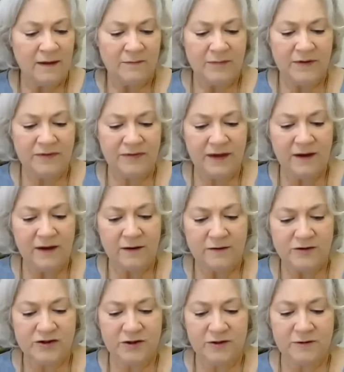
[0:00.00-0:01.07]
But thee, O
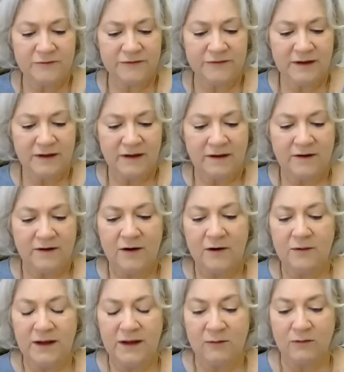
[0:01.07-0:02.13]
Jove,
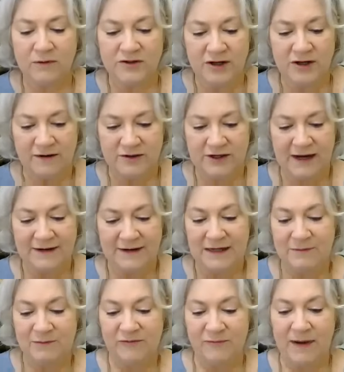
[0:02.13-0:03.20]
no equal judge I
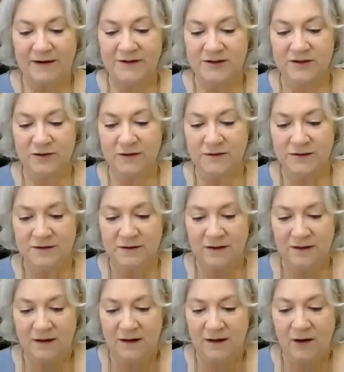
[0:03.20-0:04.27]
deem of my desert,
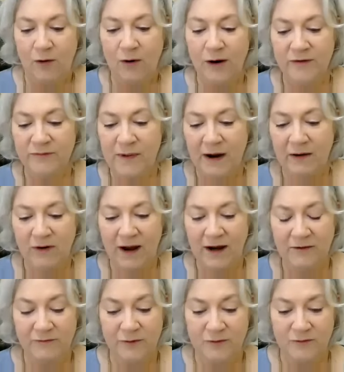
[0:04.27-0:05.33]
or of my
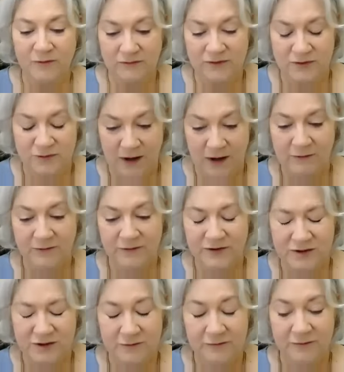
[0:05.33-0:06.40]

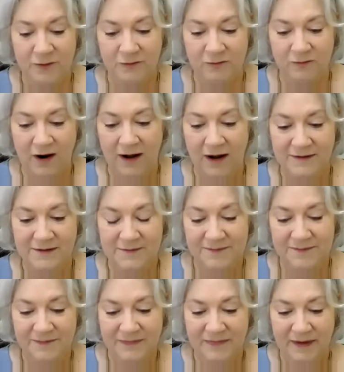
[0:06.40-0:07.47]
dewful right,
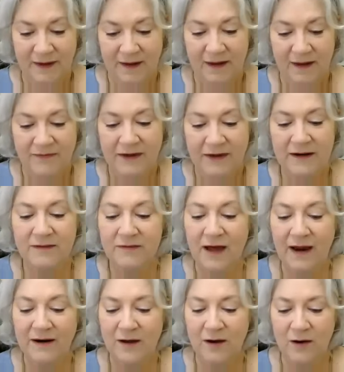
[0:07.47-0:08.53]
that in
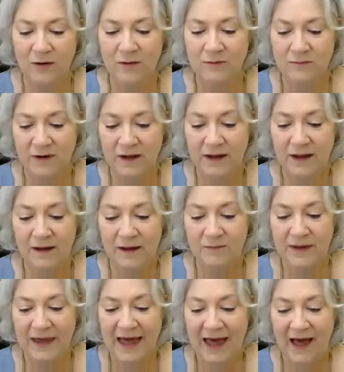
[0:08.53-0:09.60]
thine own
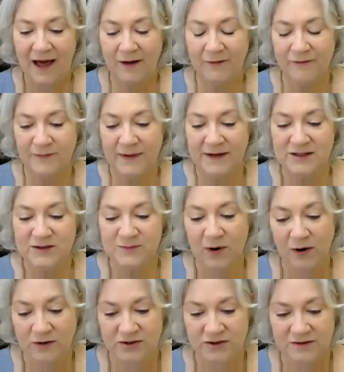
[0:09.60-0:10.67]
behalf mayest
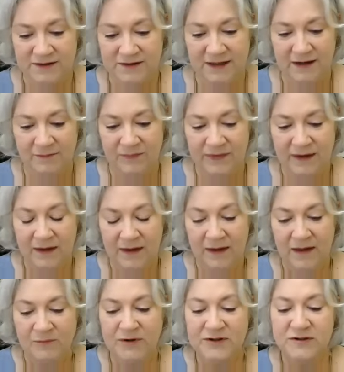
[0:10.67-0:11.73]
partial seem,
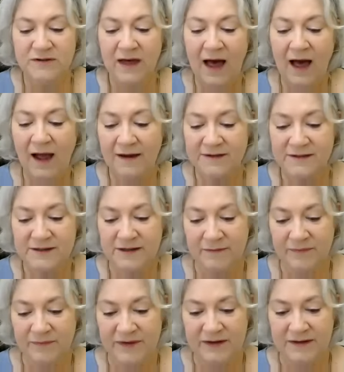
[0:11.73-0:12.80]
but to the highest
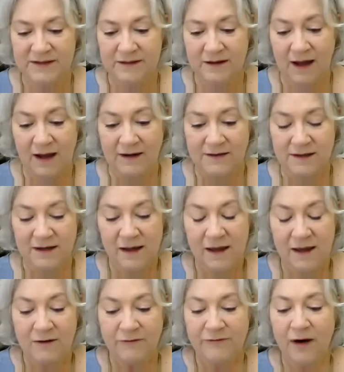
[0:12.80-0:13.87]
him that is hight,
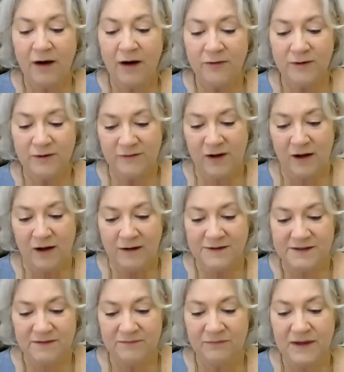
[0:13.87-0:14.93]
Father of
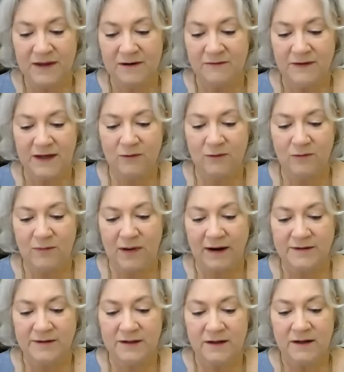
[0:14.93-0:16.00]
gods and men of equal
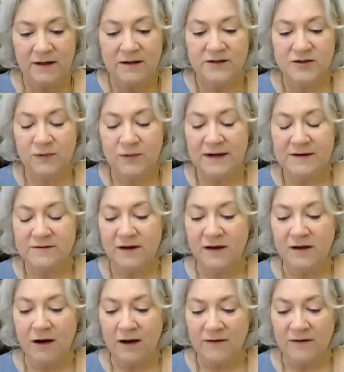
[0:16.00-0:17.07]
might, to which the
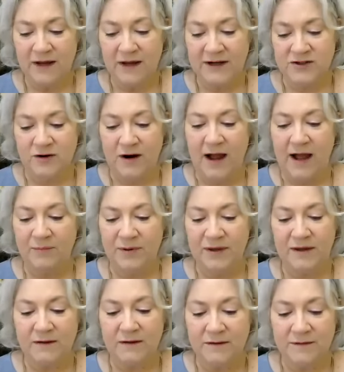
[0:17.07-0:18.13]
God of nature I
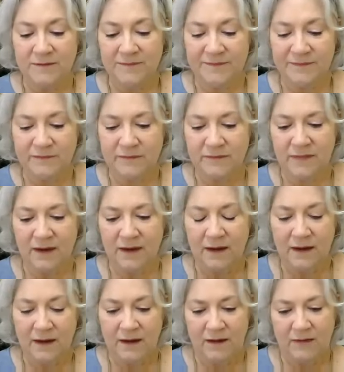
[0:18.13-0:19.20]
appeal.
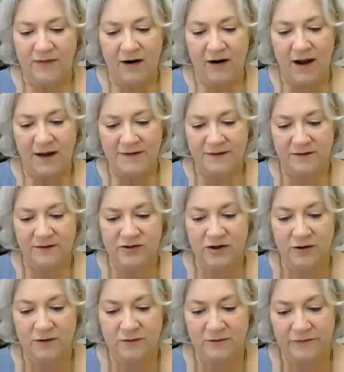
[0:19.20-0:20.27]
Thereat
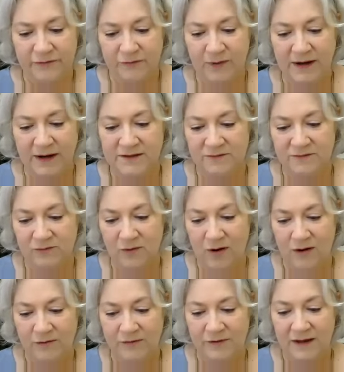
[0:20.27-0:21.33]
Jove, waxed
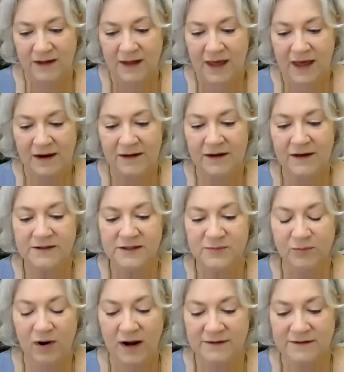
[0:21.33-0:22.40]
wroth, and in his
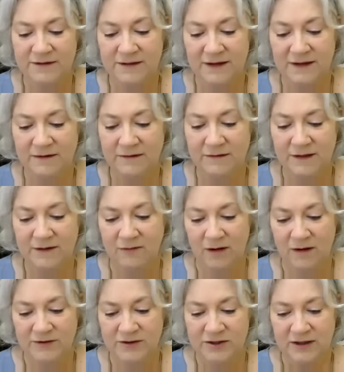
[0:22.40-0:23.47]
sprite did inly
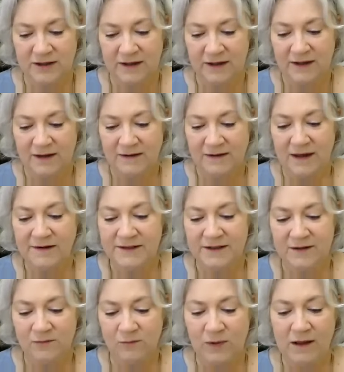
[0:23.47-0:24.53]
grudge, yet
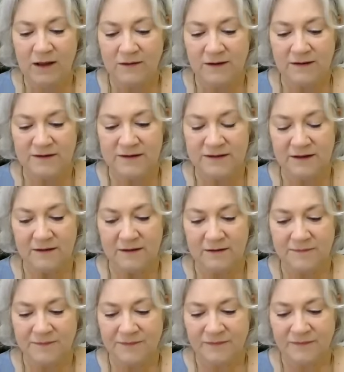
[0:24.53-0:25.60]
did it well conceal,